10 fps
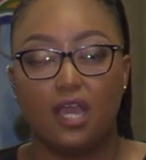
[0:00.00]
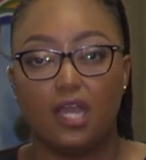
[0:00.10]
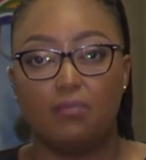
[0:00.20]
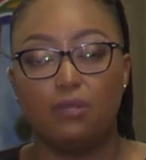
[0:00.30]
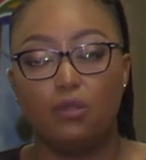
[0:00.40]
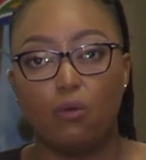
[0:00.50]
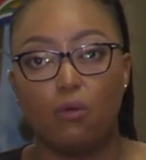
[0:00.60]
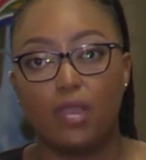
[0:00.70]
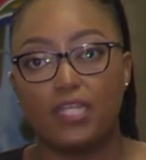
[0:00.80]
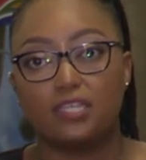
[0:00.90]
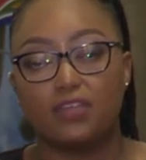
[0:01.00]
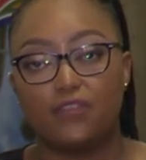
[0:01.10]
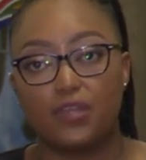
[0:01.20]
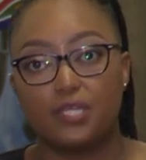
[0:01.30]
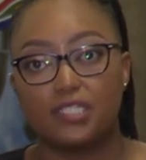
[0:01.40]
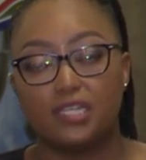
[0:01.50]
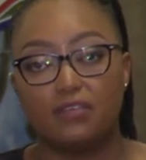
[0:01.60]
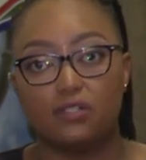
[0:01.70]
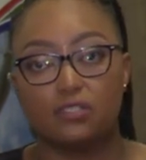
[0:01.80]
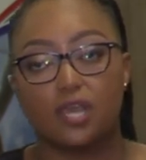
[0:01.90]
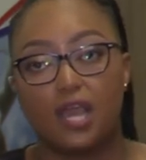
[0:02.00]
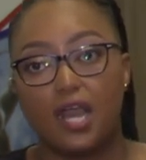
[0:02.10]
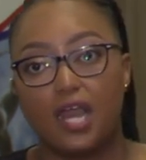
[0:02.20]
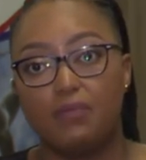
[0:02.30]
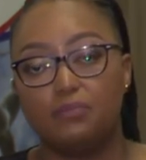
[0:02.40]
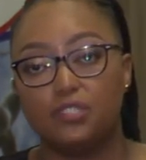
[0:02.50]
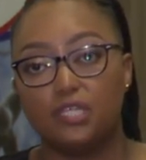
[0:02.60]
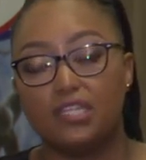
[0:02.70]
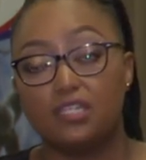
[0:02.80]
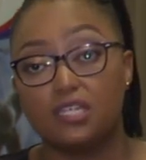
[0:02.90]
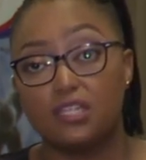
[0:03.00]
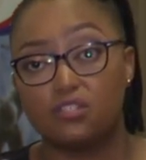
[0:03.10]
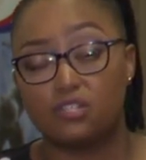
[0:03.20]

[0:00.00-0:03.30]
um, law at, at, various levels um, in, the, in, the,